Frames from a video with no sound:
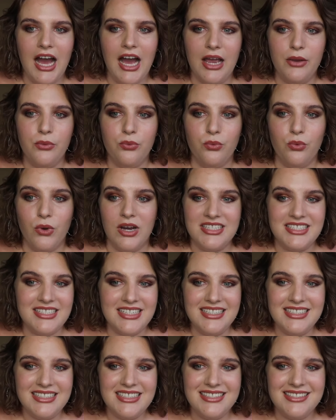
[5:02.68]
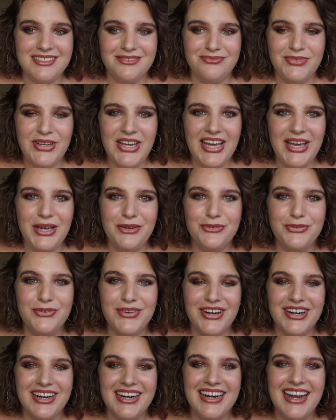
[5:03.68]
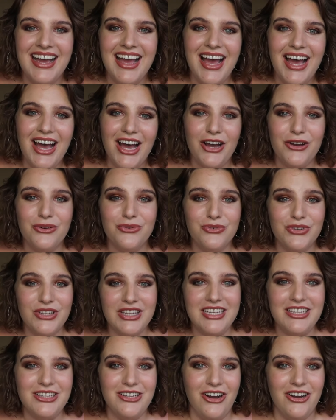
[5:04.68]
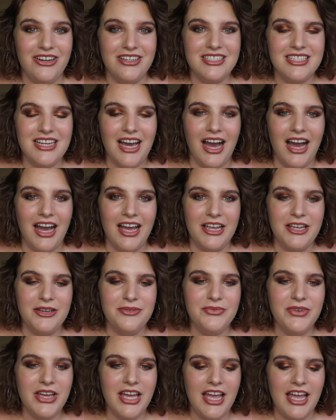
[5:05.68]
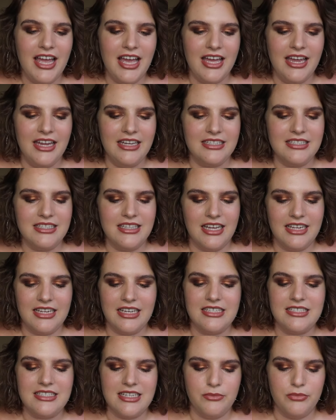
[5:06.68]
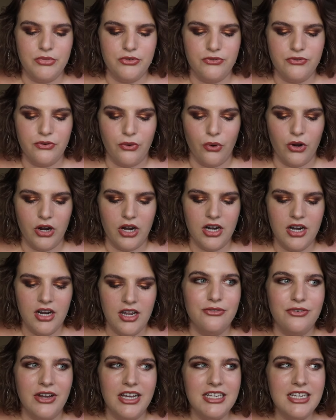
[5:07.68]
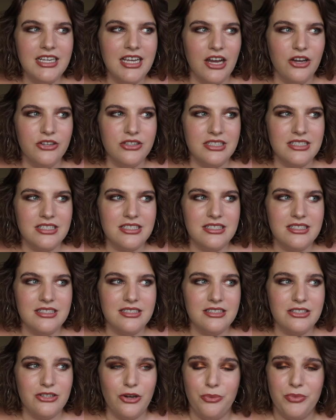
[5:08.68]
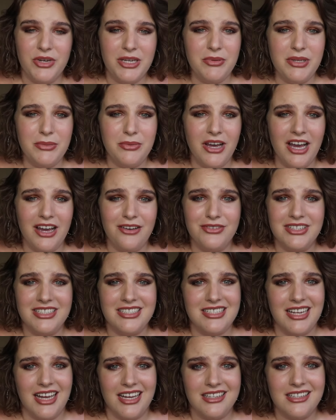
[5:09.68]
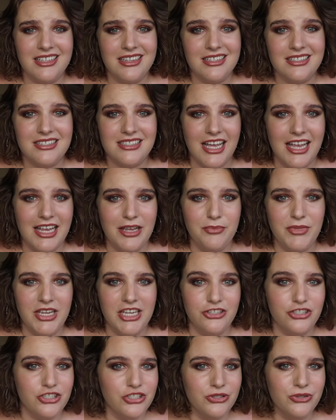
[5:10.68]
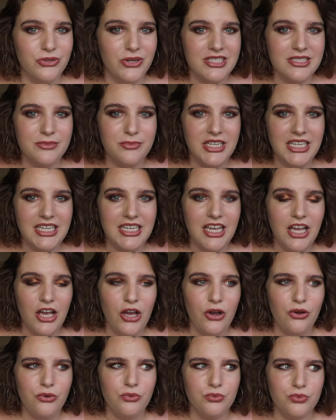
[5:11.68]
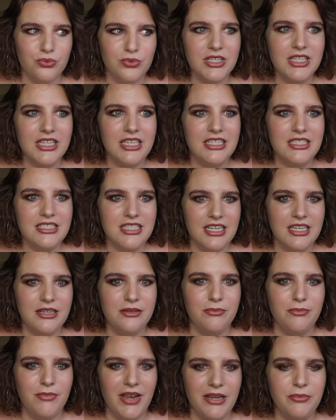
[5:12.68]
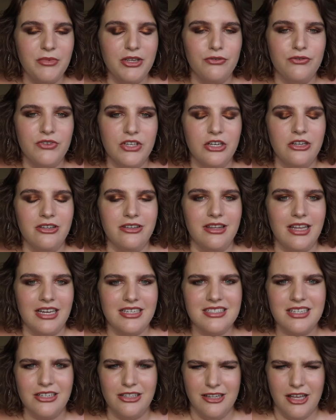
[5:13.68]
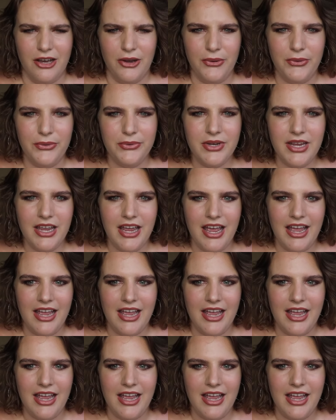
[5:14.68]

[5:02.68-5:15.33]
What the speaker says: I wasn't for a really long time. And like I said before, finding out that so many people have exactly the same issue as me really did make me feel less alone.